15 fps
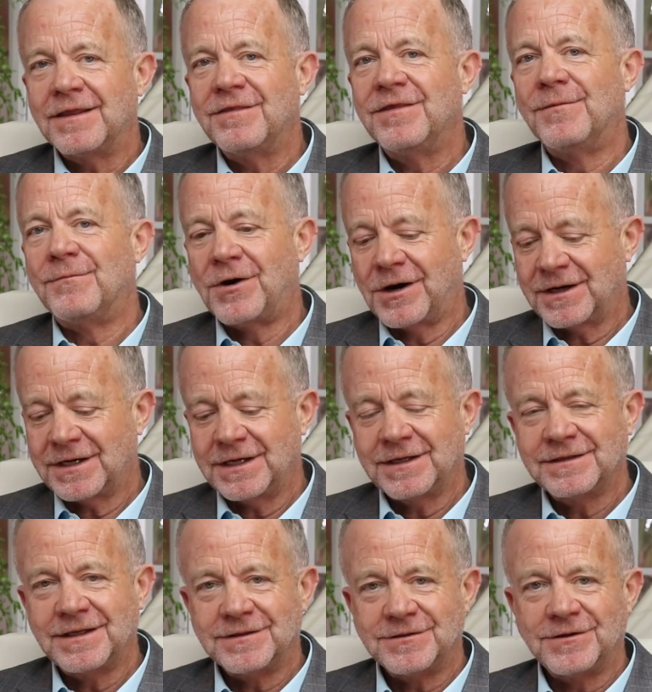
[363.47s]
the marketing
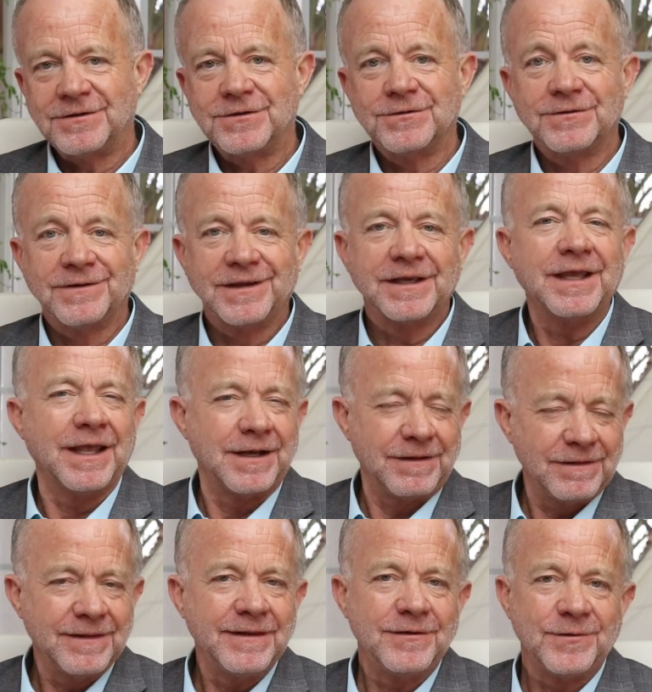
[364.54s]
that they're doing and a
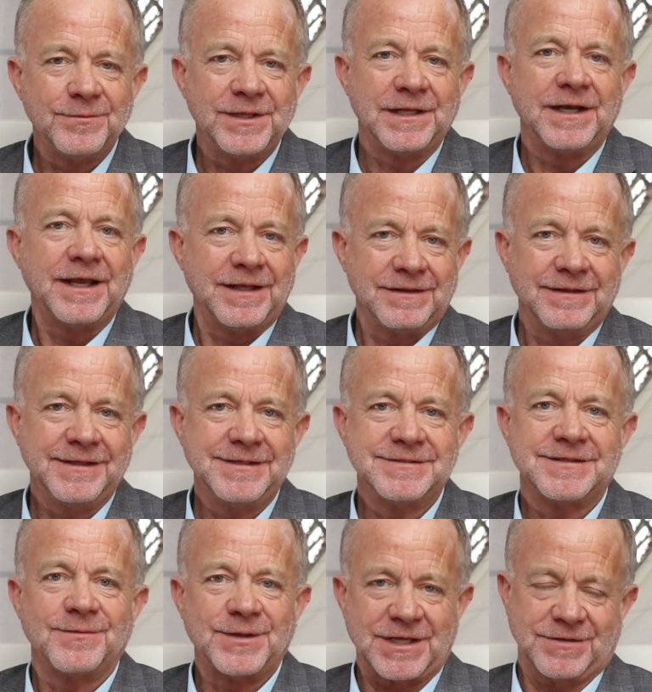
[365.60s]
little bit at
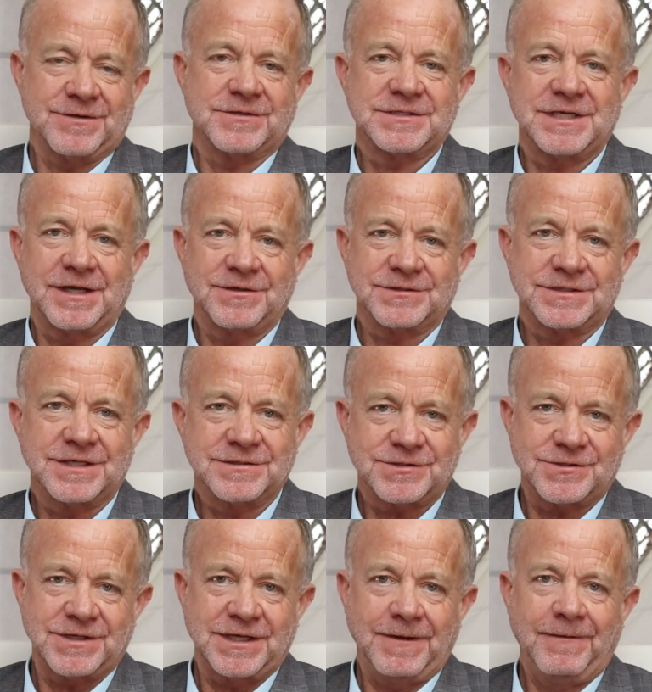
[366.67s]
least about their sales
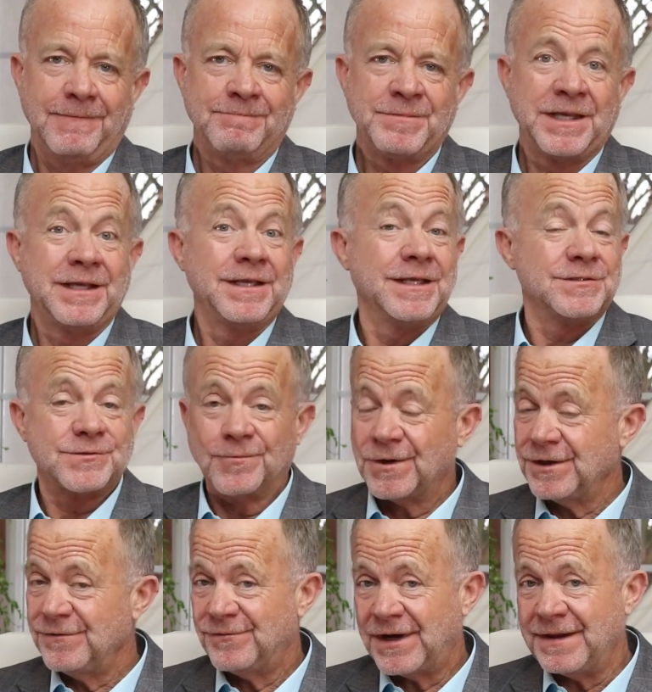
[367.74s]
history. So where
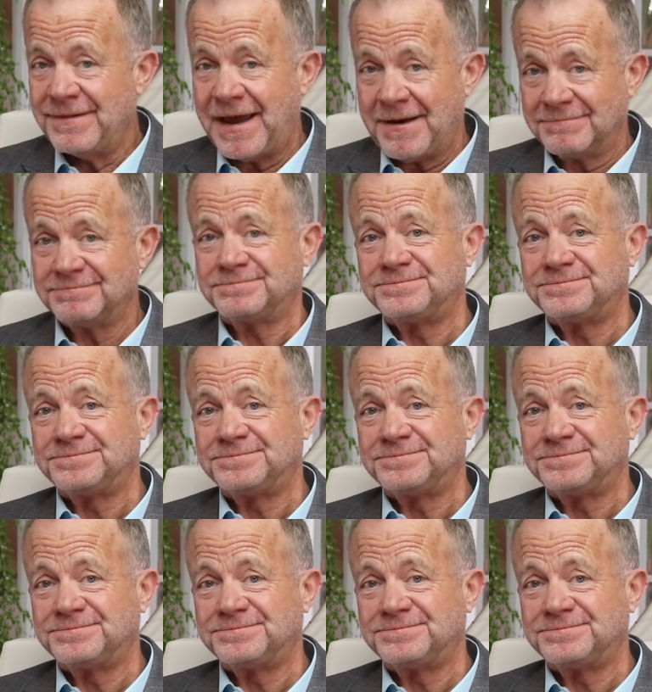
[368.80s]
do you find that?